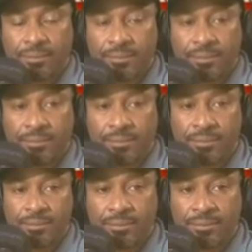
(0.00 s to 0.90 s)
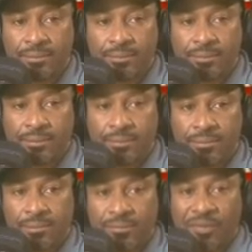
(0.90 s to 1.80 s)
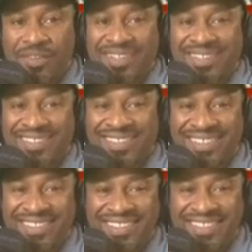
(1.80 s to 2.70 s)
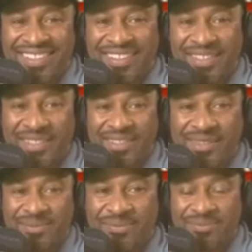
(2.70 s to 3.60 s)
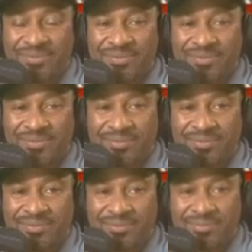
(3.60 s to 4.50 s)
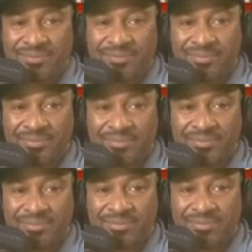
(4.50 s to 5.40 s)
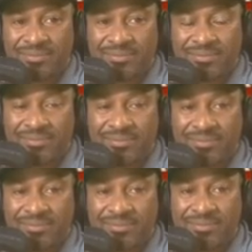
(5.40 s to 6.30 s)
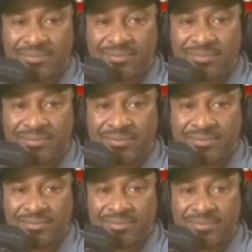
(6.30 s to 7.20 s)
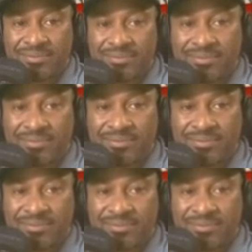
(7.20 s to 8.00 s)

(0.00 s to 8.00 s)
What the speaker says: No words are spoken by the person on screen.